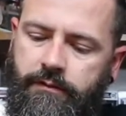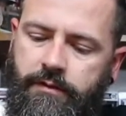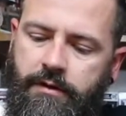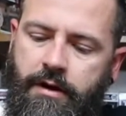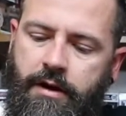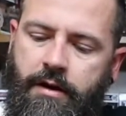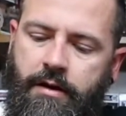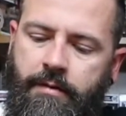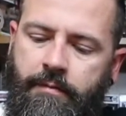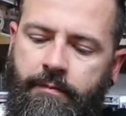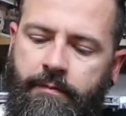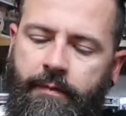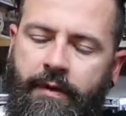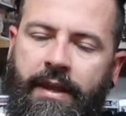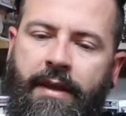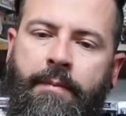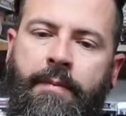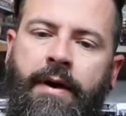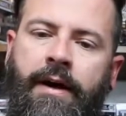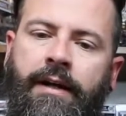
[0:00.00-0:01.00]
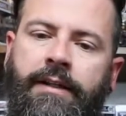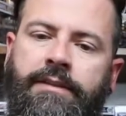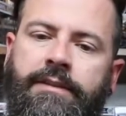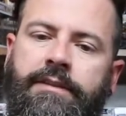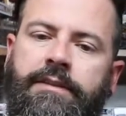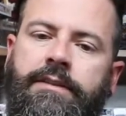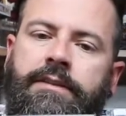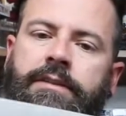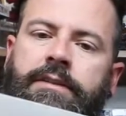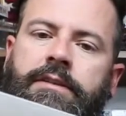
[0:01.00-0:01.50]

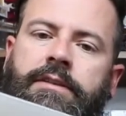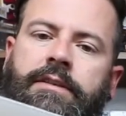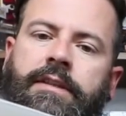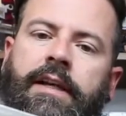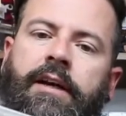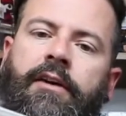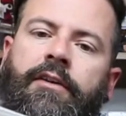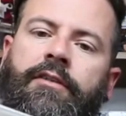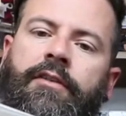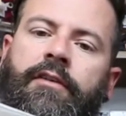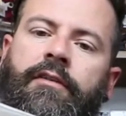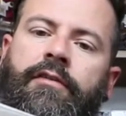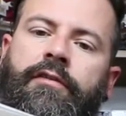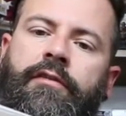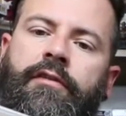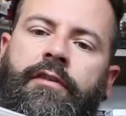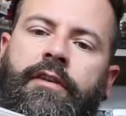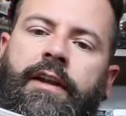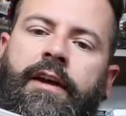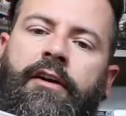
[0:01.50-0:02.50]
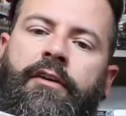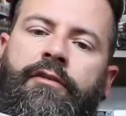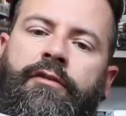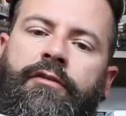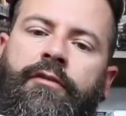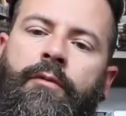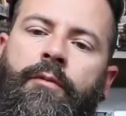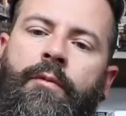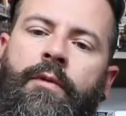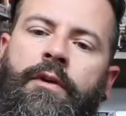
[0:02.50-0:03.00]
Ebos, Tales
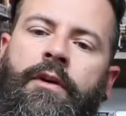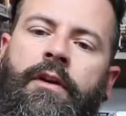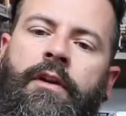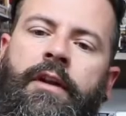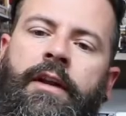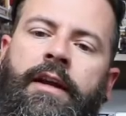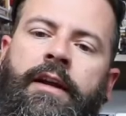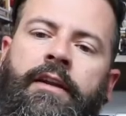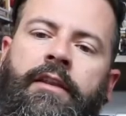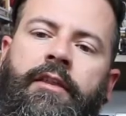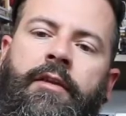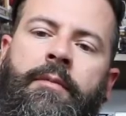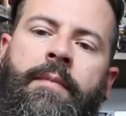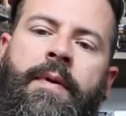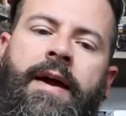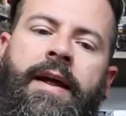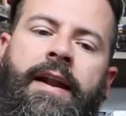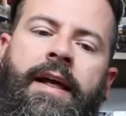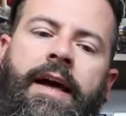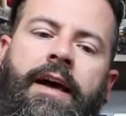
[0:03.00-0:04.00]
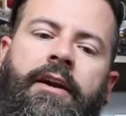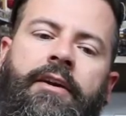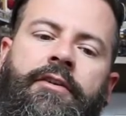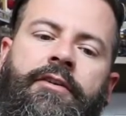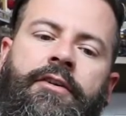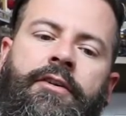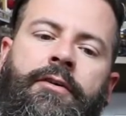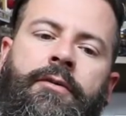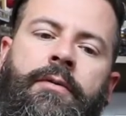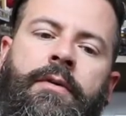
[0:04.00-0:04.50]
from Wonderland, The Mad Hatter
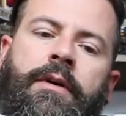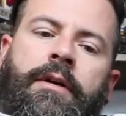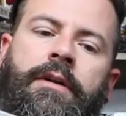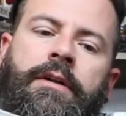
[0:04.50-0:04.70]
2.